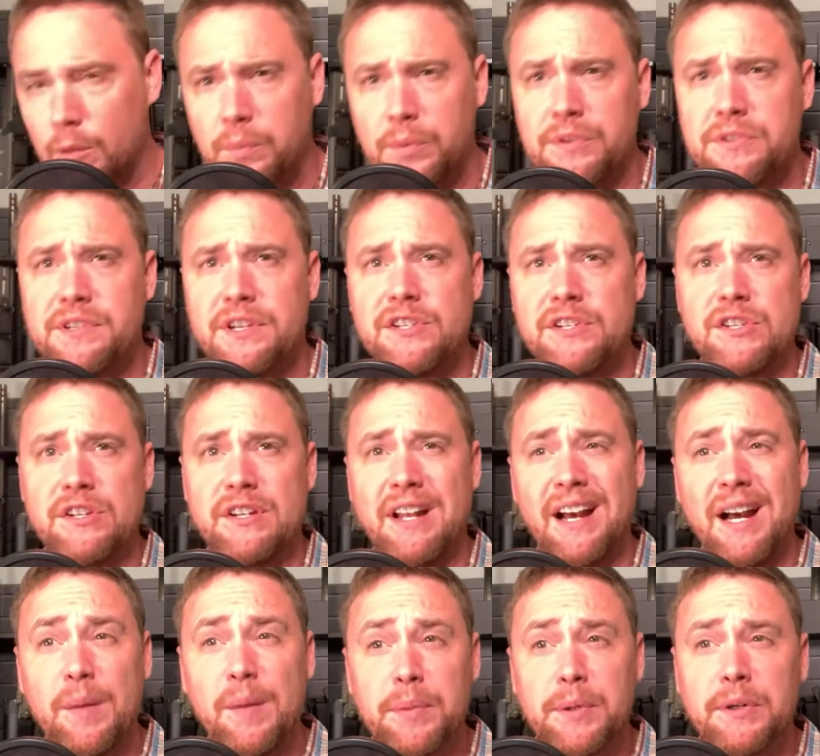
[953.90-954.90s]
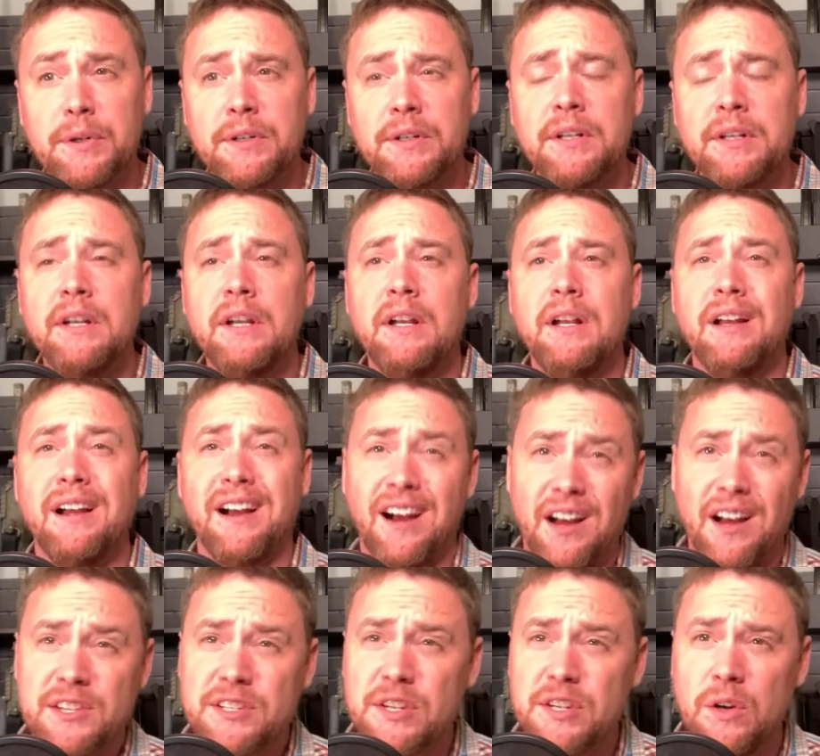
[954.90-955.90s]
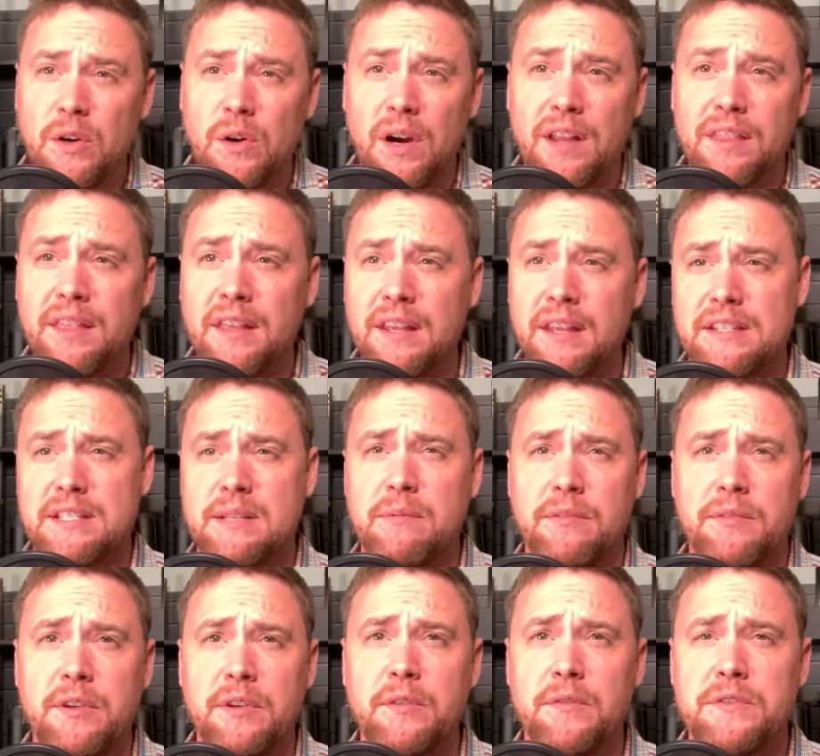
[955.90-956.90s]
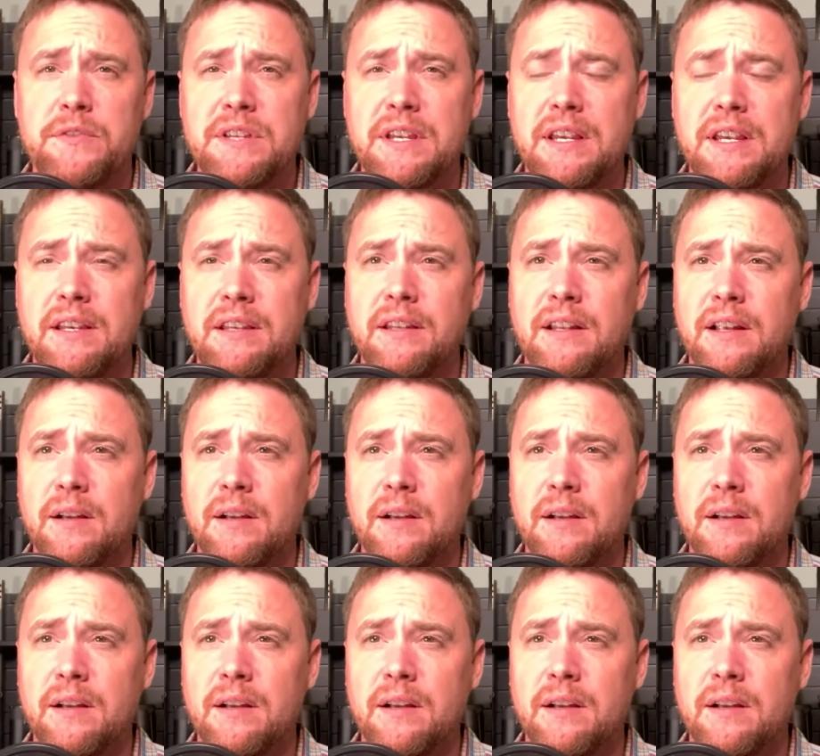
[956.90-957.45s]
Precision upper. Also, I think some of you have seen,